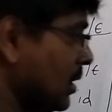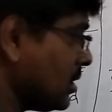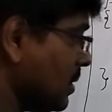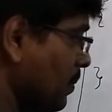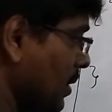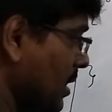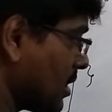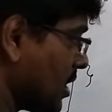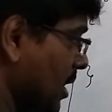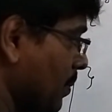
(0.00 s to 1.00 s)
simply the
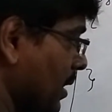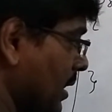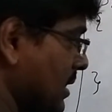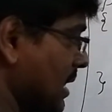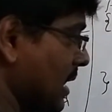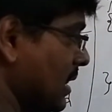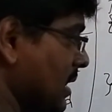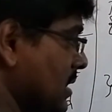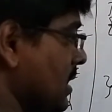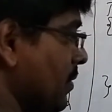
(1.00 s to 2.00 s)
statement is like this.
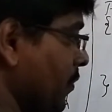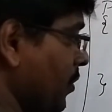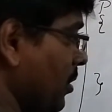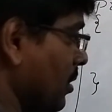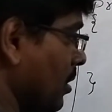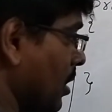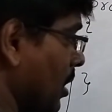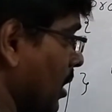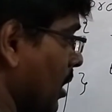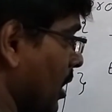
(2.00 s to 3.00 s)
If
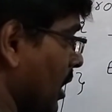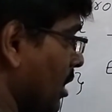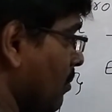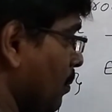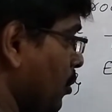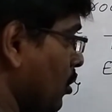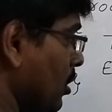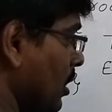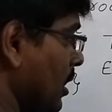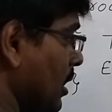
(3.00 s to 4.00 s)
input
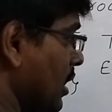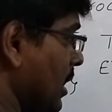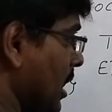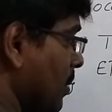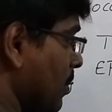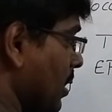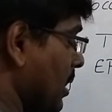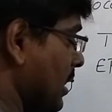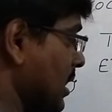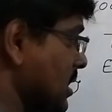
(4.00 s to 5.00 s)
terminal, that
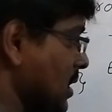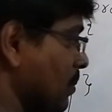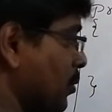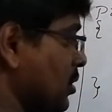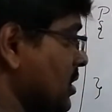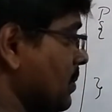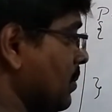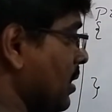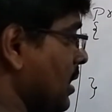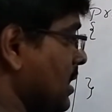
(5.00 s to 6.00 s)
is input symbol,
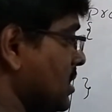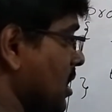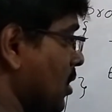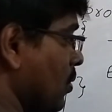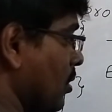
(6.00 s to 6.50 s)
is equal